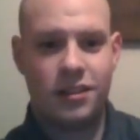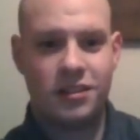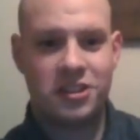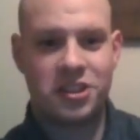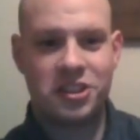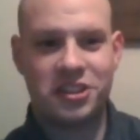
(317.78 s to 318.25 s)

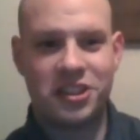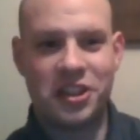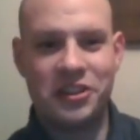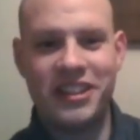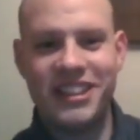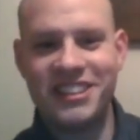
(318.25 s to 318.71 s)
So
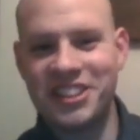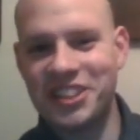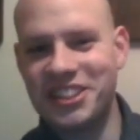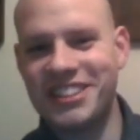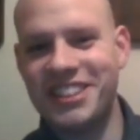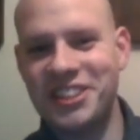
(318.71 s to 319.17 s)
Nietzsche
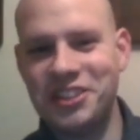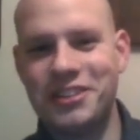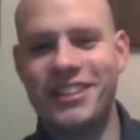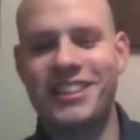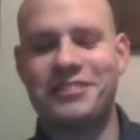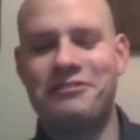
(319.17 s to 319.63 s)

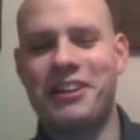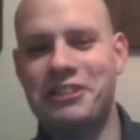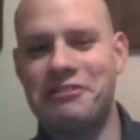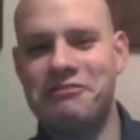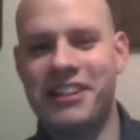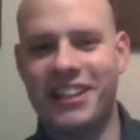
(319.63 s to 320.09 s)
continues his
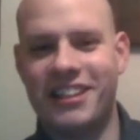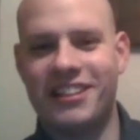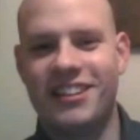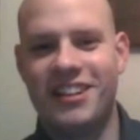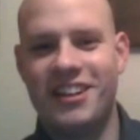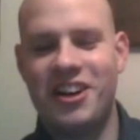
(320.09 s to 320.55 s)
rendering
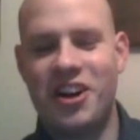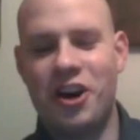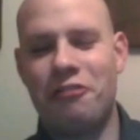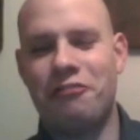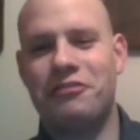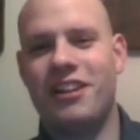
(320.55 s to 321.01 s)

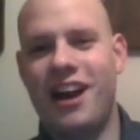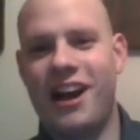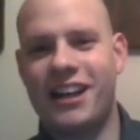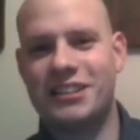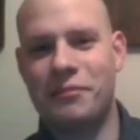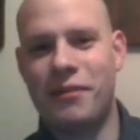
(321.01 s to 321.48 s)
of the
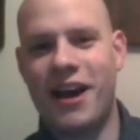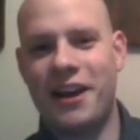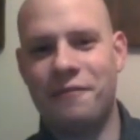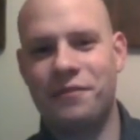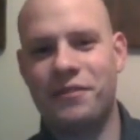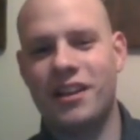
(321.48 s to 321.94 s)
last
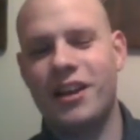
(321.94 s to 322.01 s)
man.